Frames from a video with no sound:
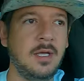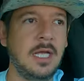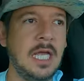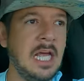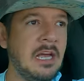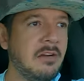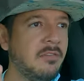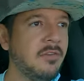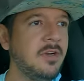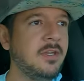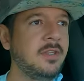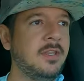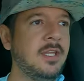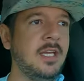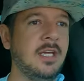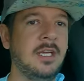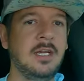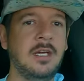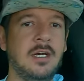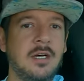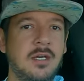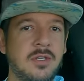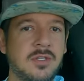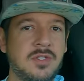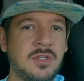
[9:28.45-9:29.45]
Everything
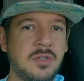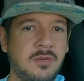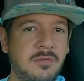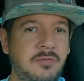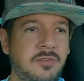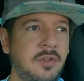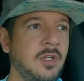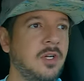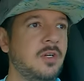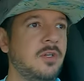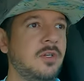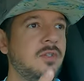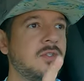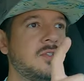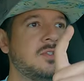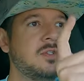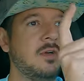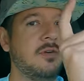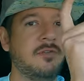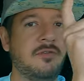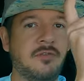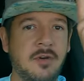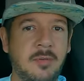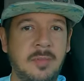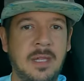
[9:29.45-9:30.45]
else flows
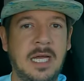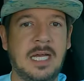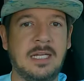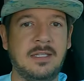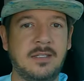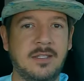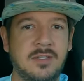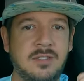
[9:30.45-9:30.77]
from that